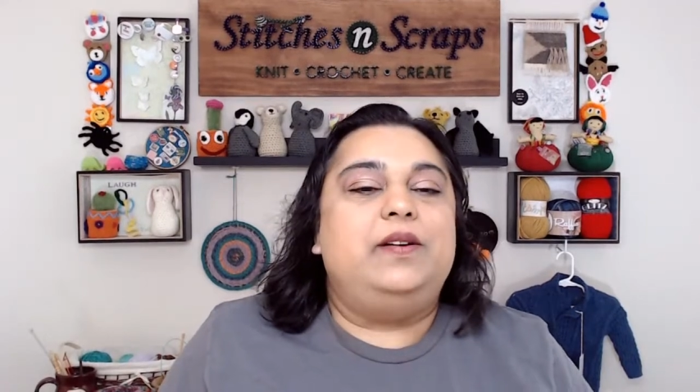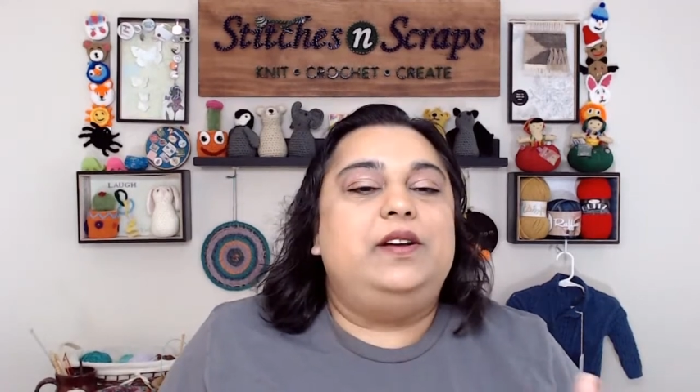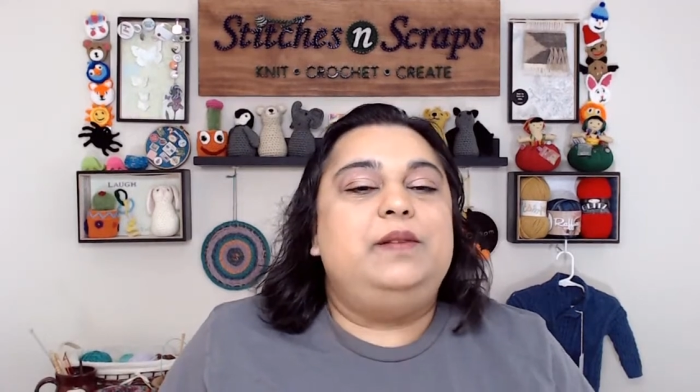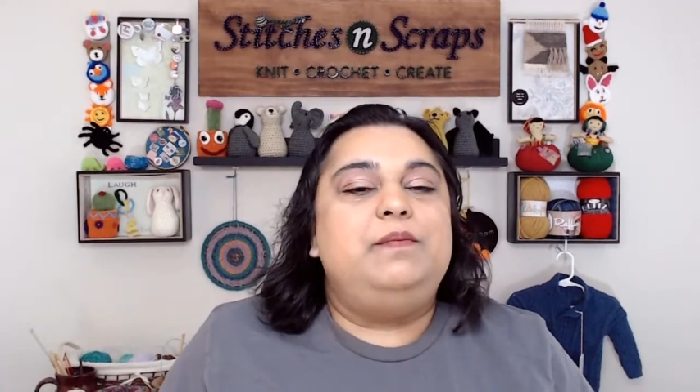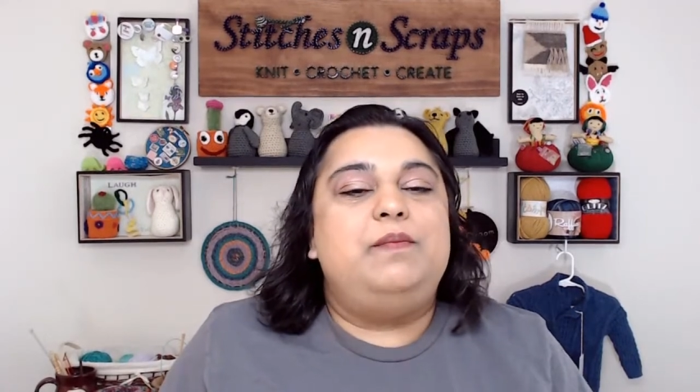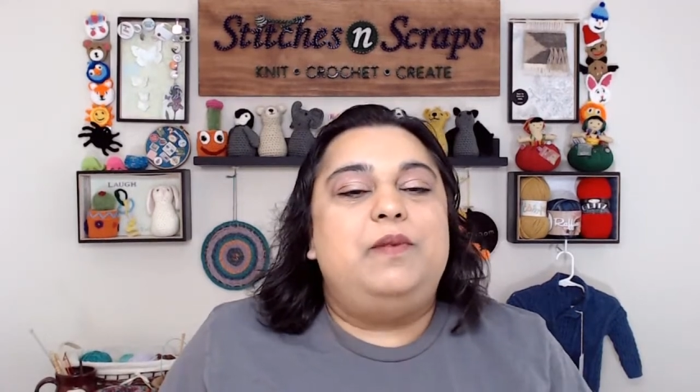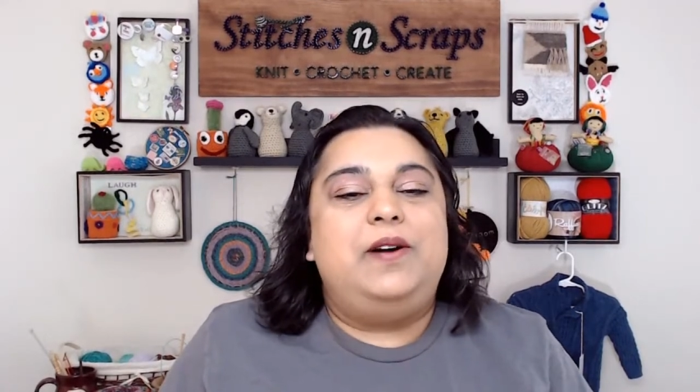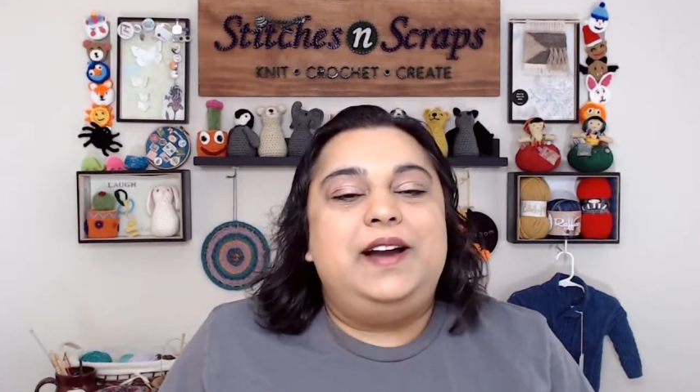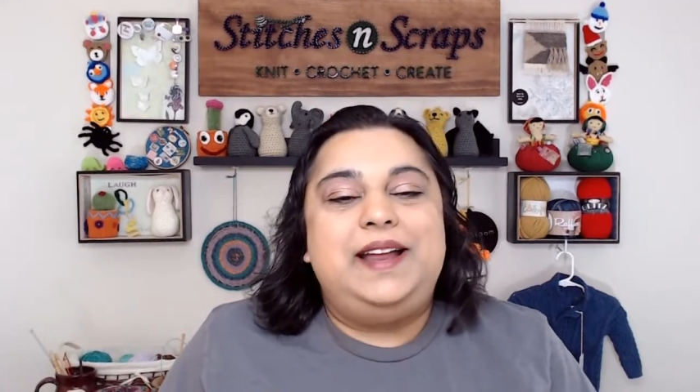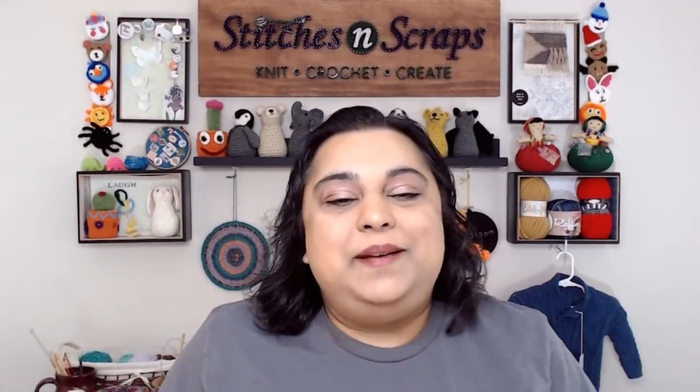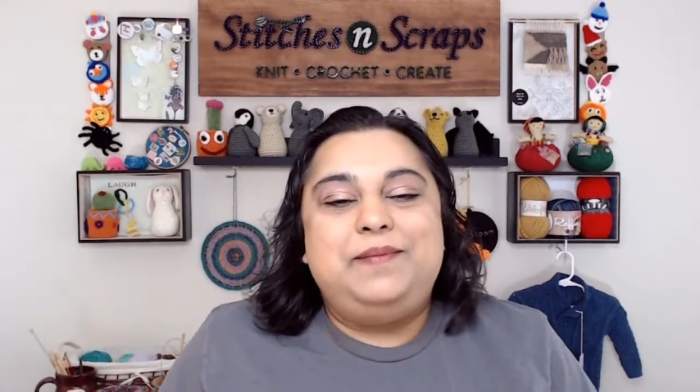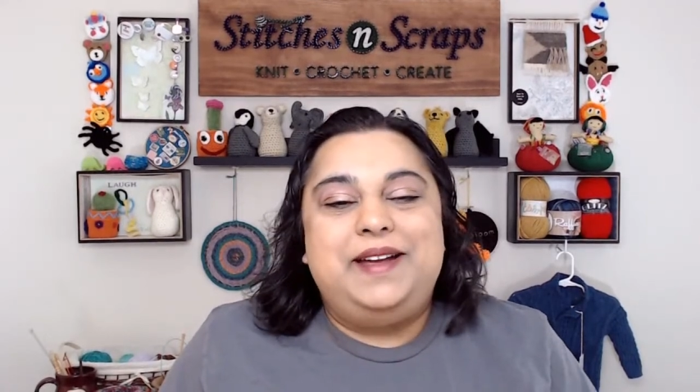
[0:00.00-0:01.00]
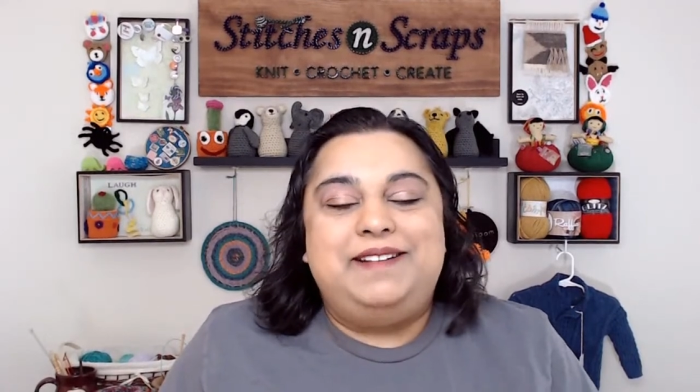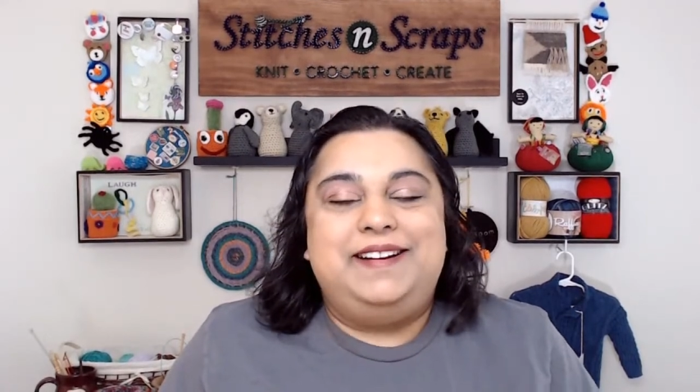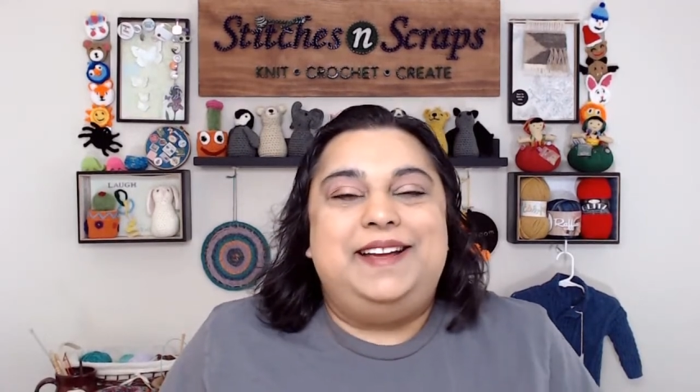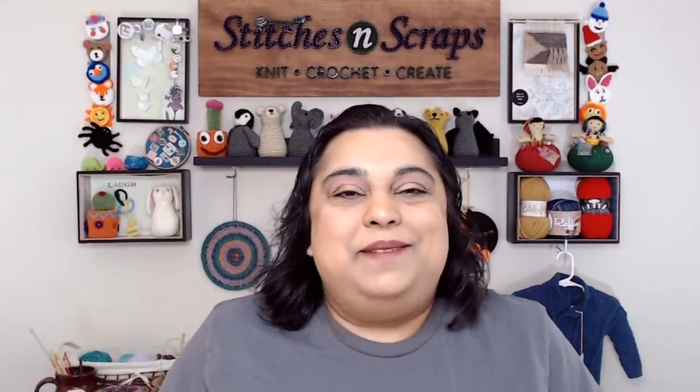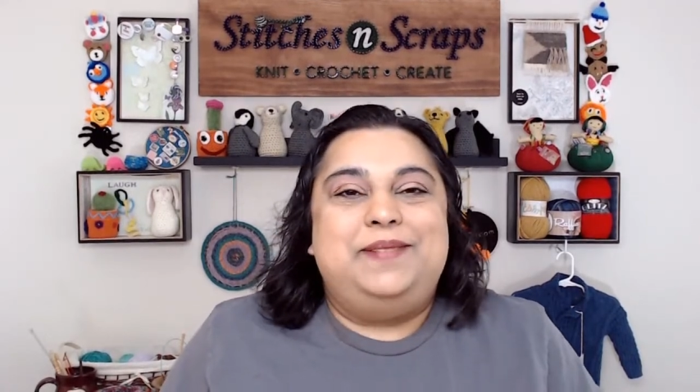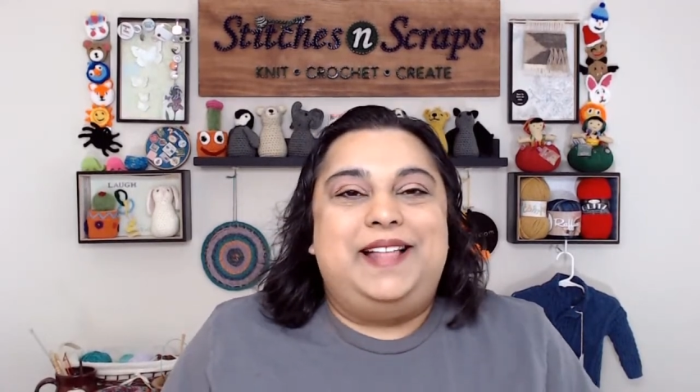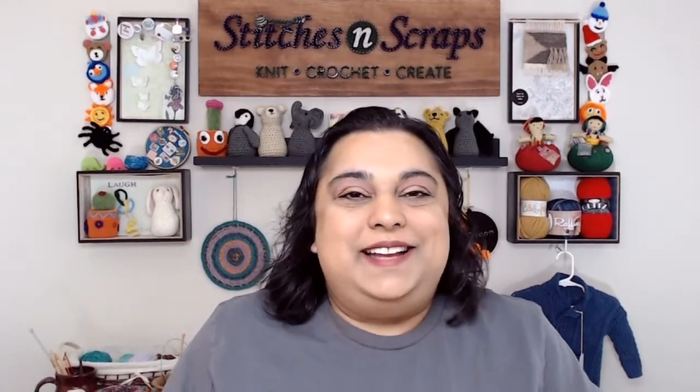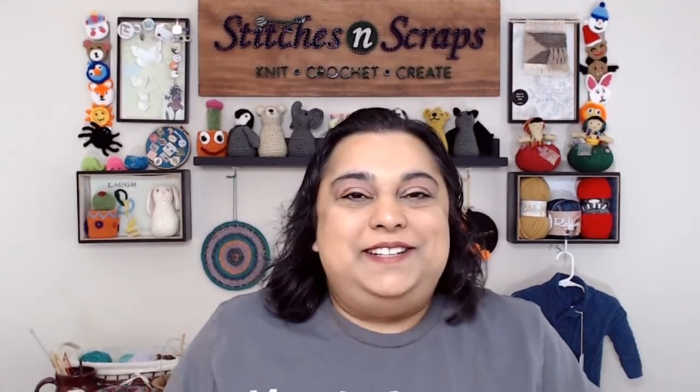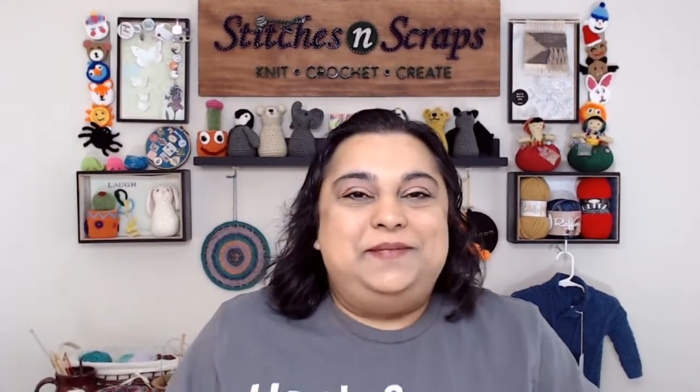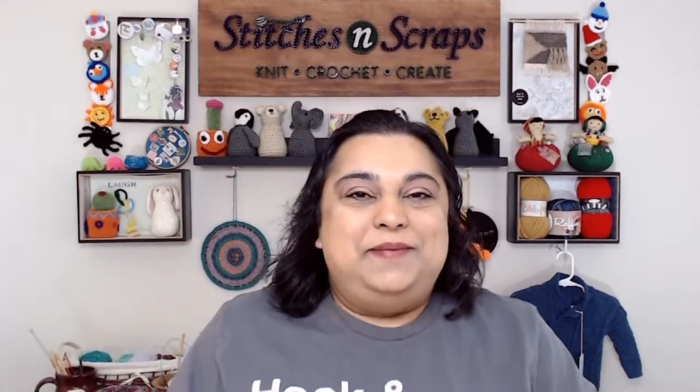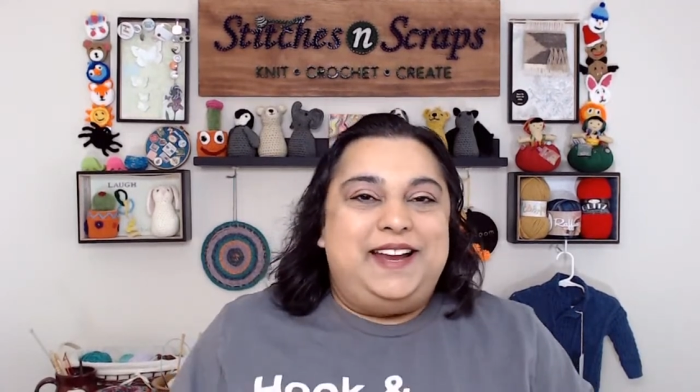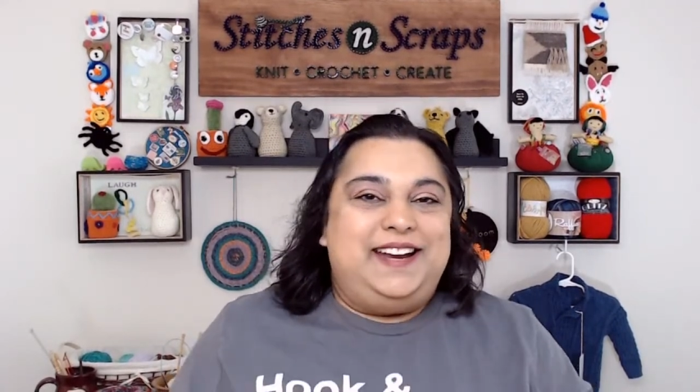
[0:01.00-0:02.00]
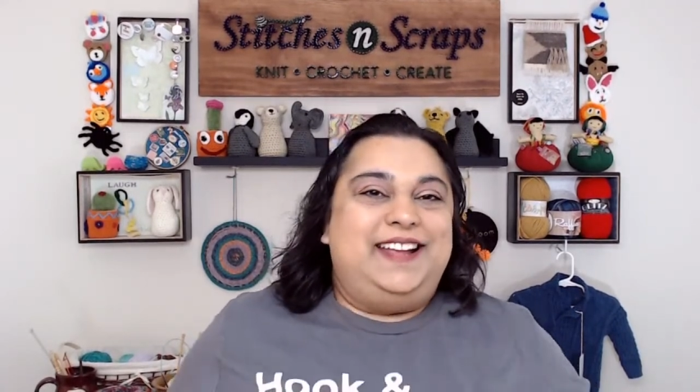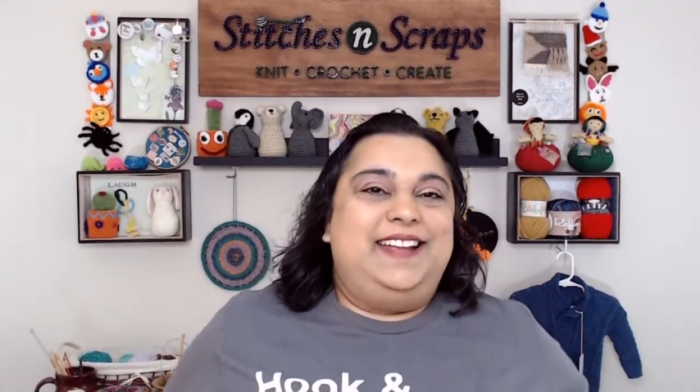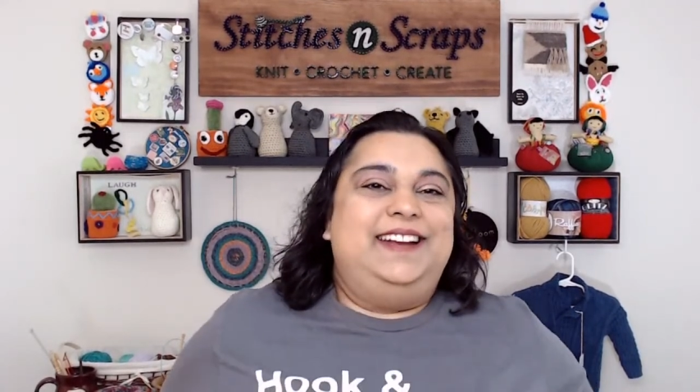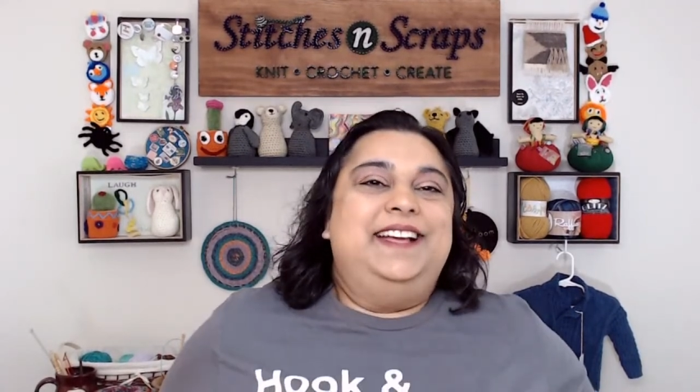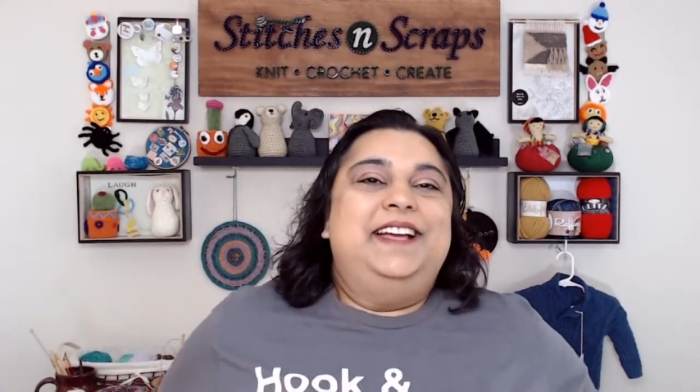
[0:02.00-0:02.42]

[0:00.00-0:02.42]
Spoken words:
Good morning, Mary. I'm glad you made it.